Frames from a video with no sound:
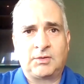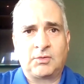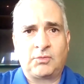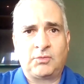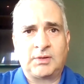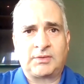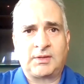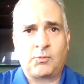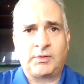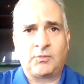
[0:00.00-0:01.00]
you know, I
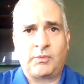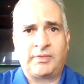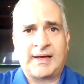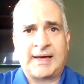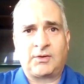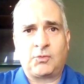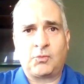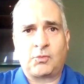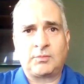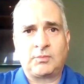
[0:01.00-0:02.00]
think with that, you